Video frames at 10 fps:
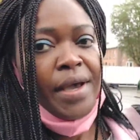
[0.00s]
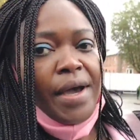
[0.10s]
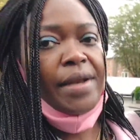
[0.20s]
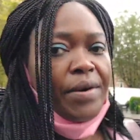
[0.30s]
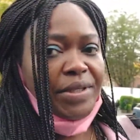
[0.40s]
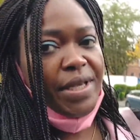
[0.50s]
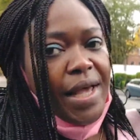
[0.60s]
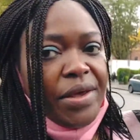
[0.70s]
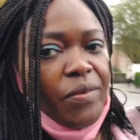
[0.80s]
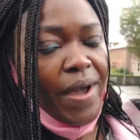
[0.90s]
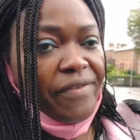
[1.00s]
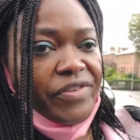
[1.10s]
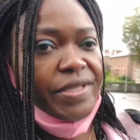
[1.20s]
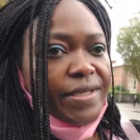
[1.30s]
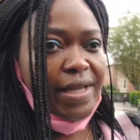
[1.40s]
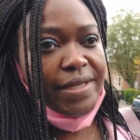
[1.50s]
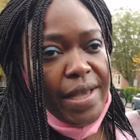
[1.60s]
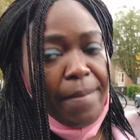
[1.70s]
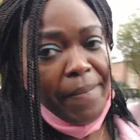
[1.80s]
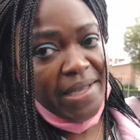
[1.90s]
and I will tell you why I visited the
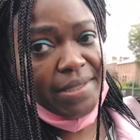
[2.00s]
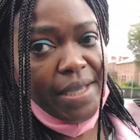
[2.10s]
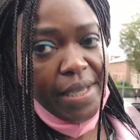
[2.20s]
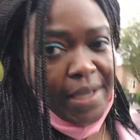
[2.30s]
embassy.